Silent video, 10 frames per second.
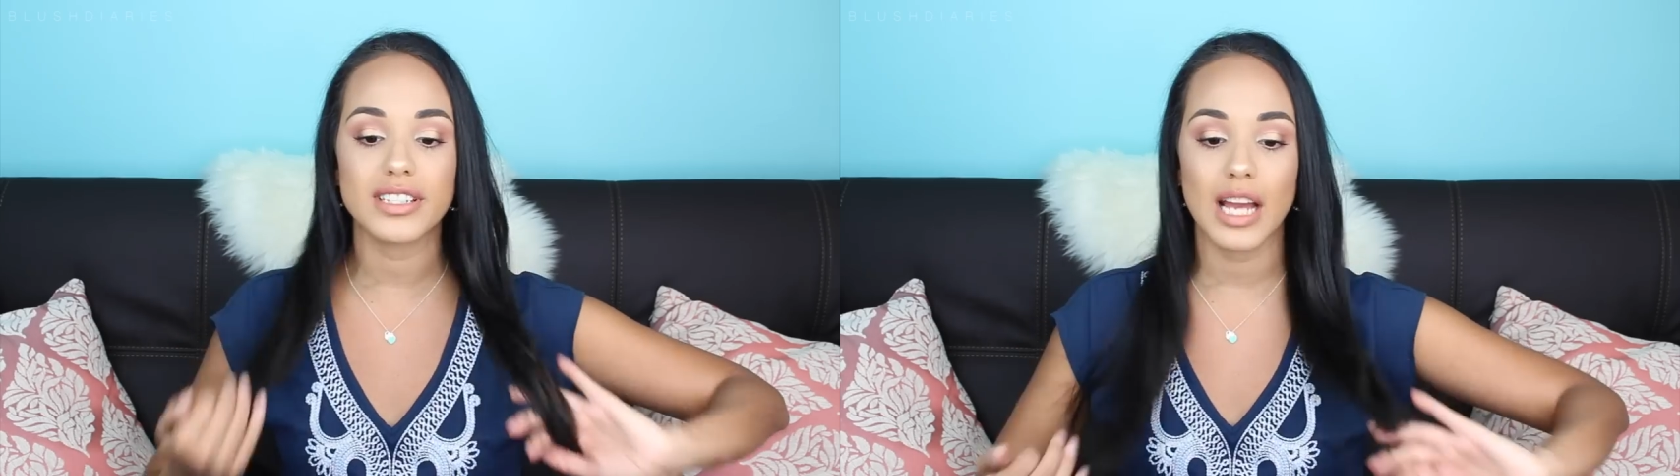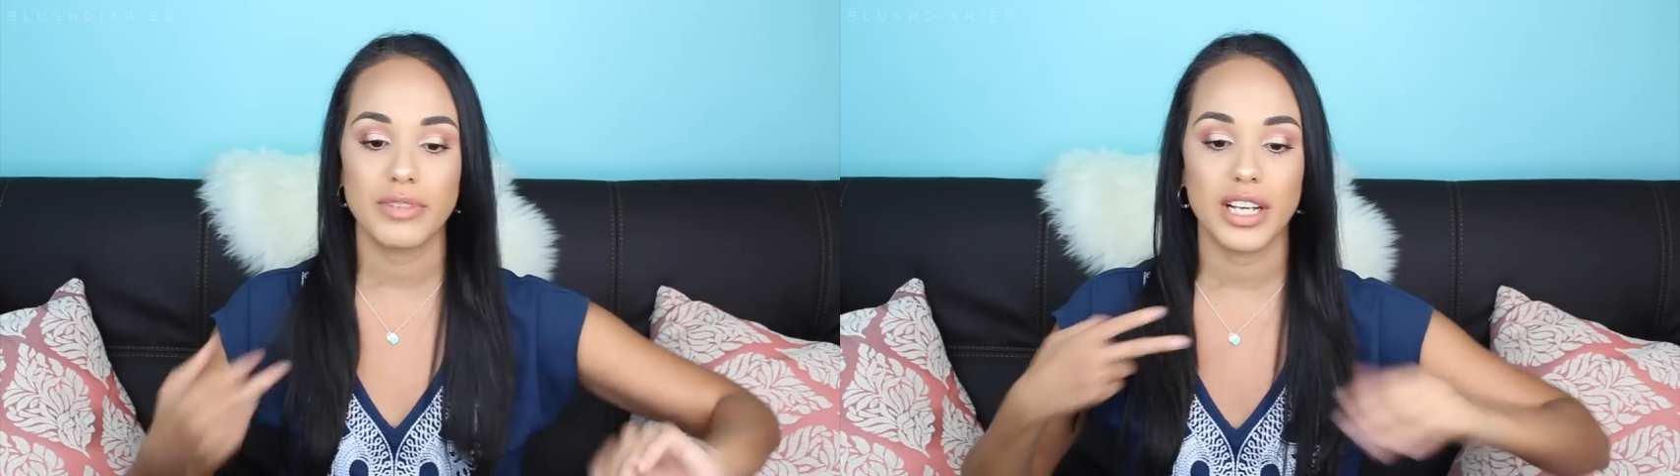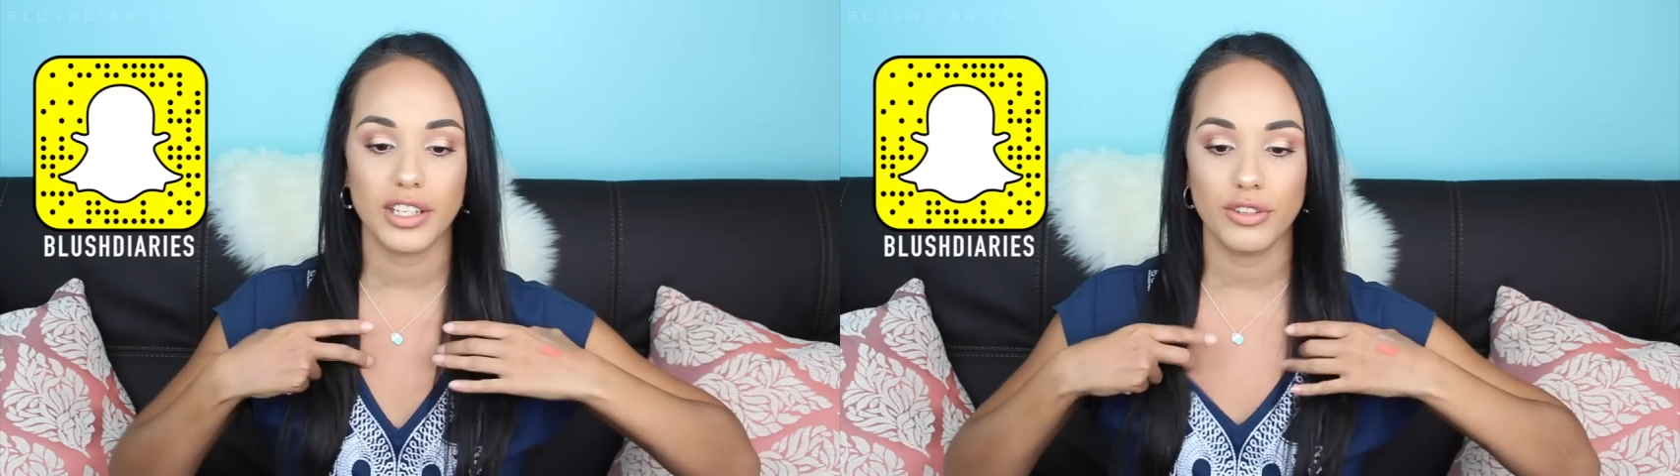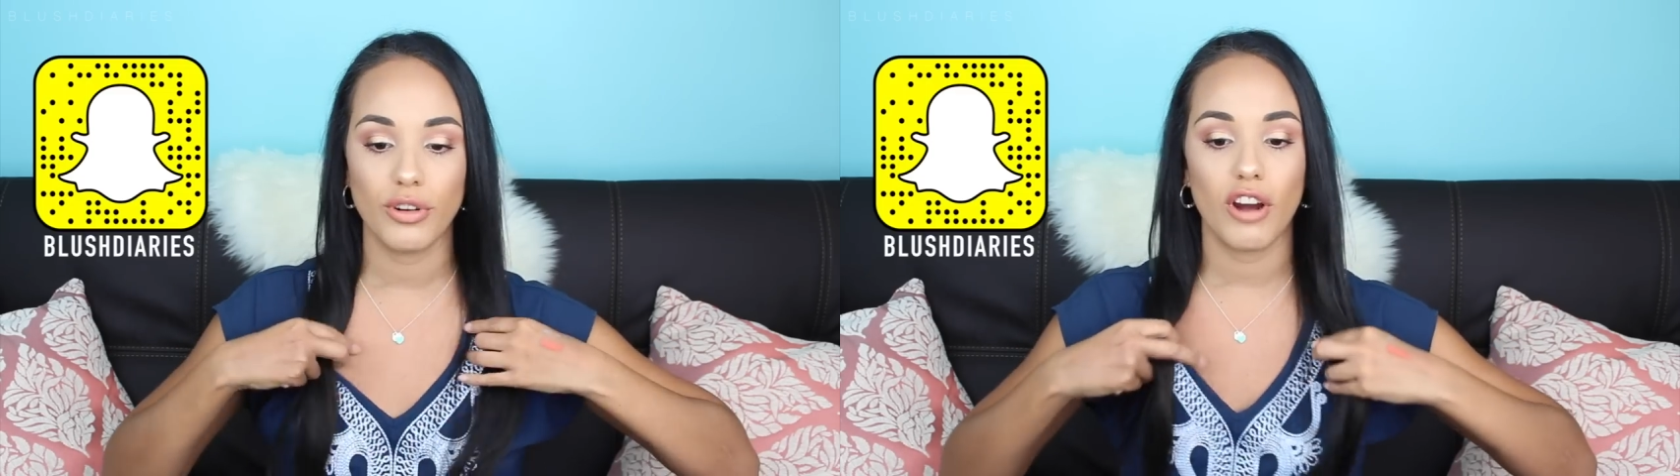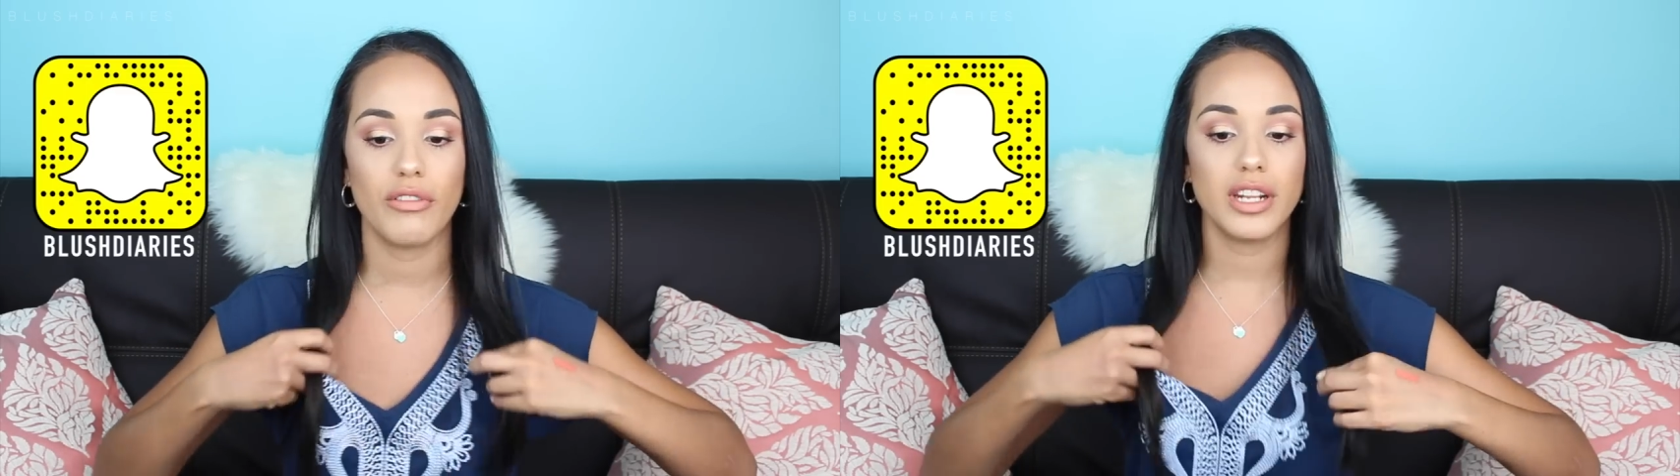Snapchat, then
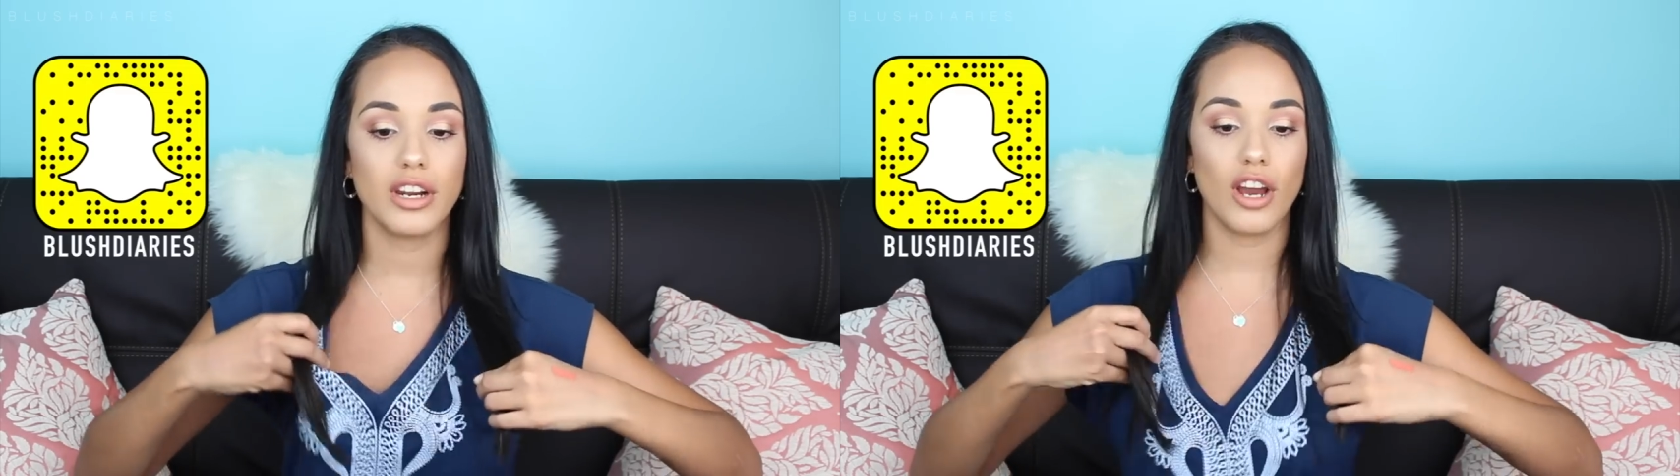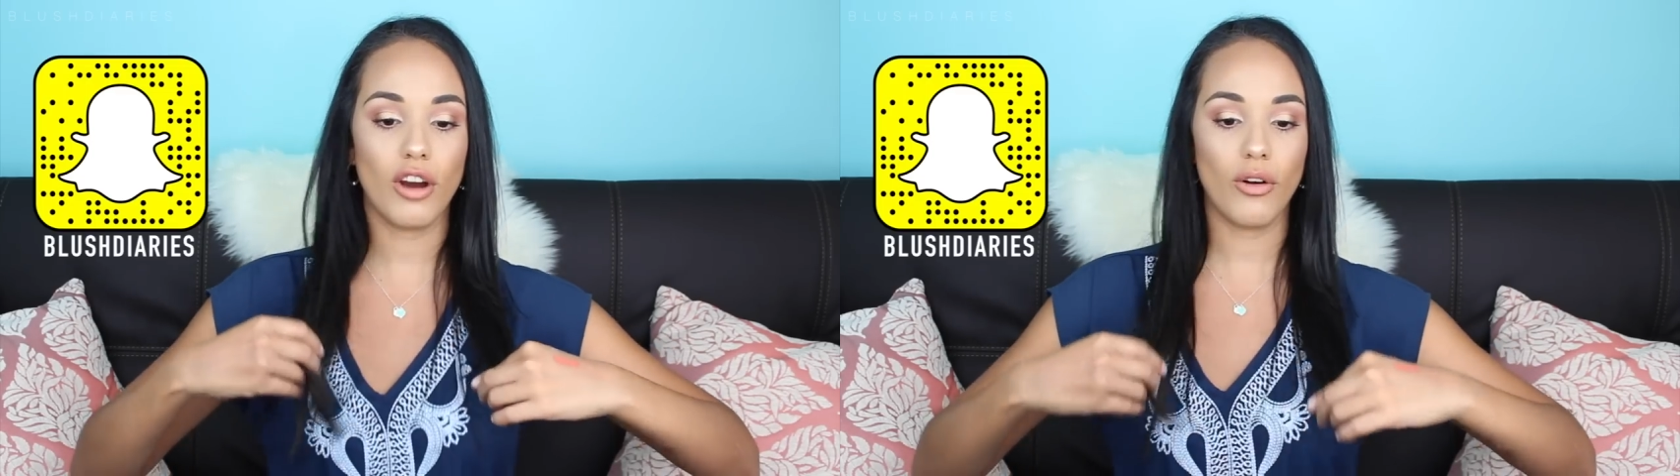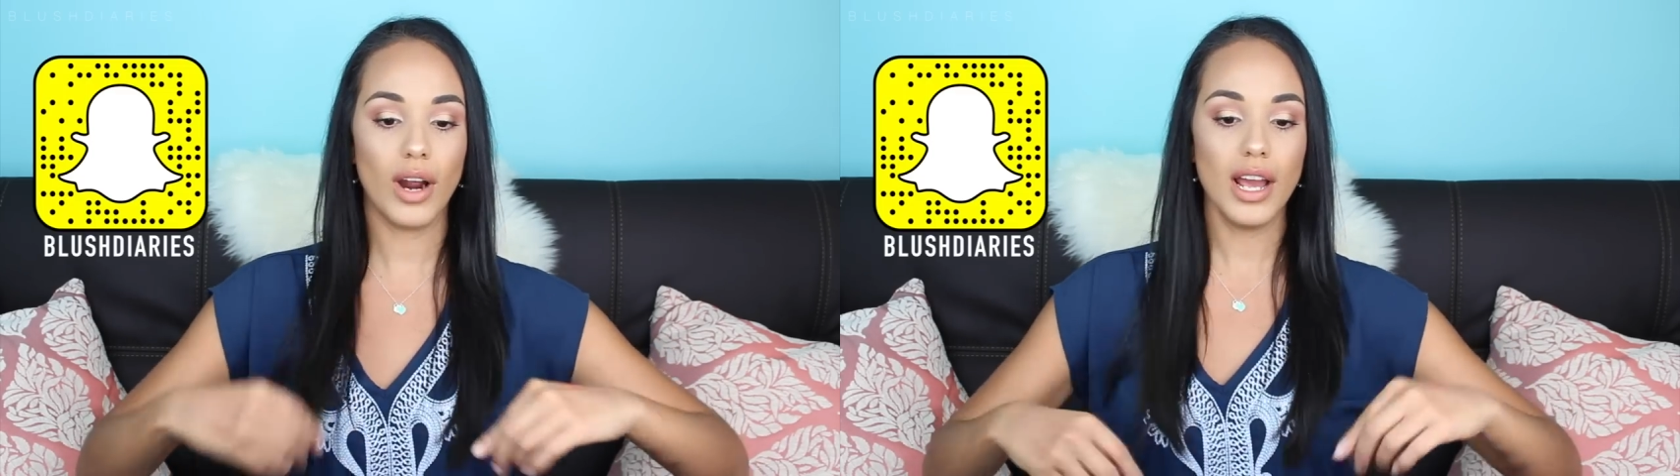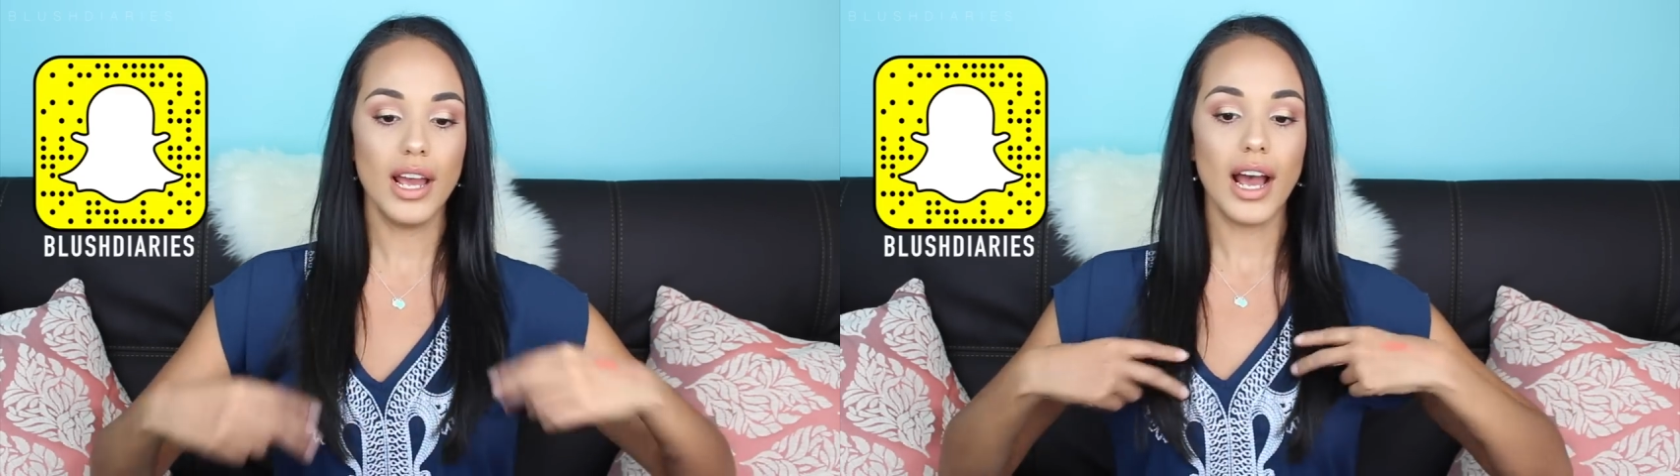you already know,